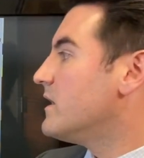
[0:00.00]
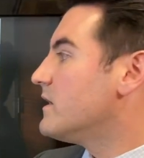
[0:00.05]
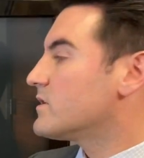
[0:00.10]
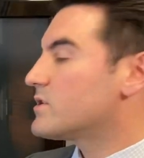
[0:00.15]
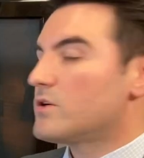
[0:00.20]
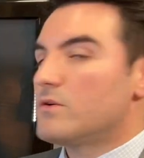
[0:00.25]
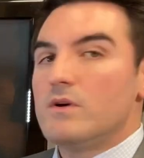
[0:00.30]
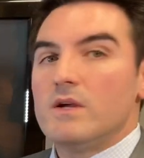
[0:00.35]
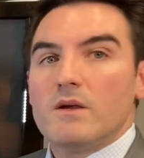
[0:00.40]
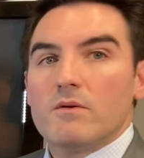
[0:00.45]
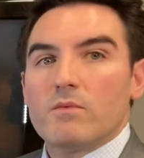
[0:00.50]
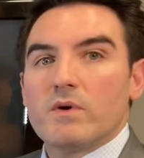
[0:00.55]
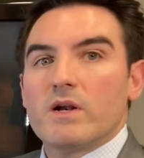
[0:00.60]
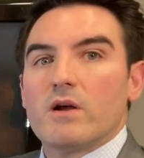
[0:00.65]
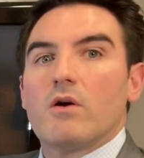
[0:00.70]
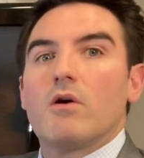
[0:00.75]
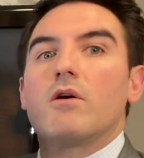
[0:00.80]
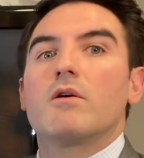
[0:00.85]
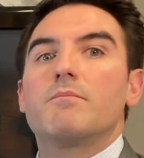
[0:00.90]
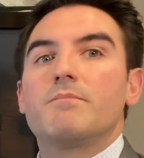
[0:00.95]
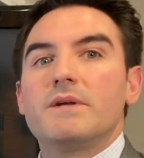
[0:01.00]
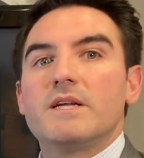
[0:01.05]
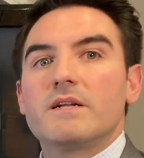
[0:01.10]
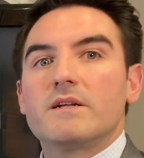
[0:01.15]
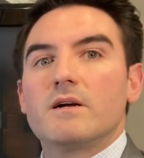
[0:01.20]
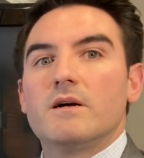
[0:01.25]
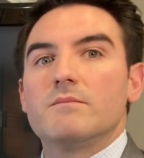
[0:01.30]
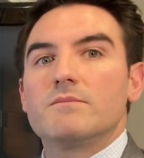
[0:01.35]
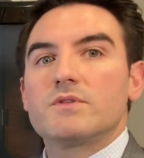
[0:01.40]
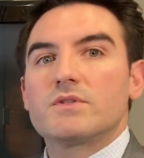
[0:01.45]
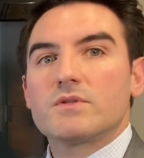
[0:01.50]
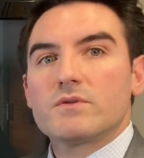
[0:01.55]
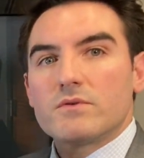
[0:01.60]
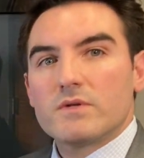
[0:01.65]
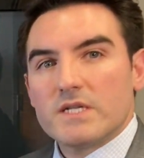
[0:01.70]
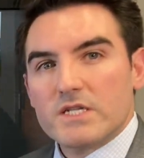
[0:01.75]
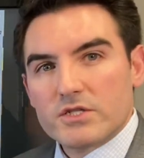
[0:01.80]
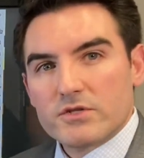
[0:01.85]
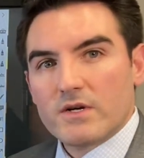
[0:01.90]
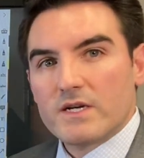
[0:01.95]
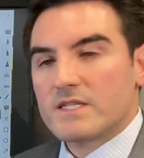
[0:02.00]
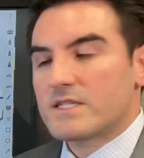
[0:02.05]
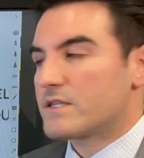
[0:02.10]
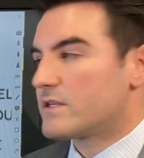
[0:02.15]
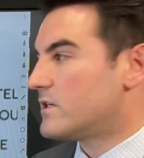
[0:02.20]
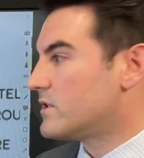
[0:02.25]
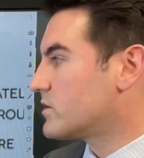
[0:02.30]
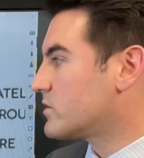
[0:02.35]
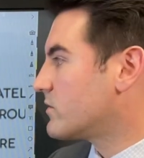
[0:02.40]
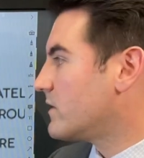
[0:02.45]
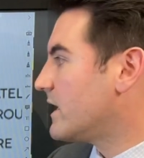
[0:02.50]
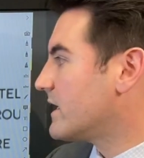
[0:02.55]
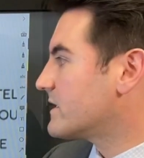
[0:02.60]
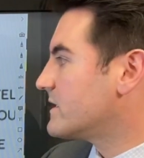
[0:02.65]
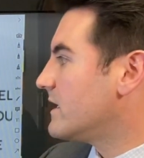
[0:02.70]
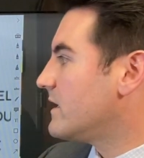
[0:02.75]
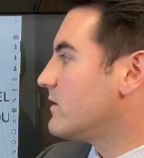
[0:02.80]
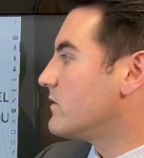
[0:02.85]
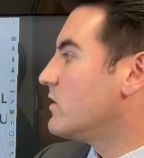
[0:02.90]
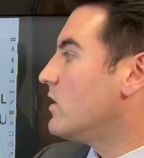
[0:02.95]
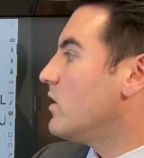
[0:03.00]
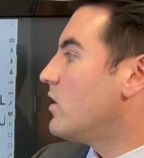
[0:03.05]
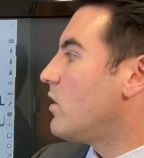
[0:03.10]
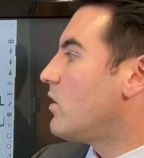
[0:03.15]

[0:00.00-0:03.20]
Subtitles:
So when a heartbeat comes through and it tries to contract down,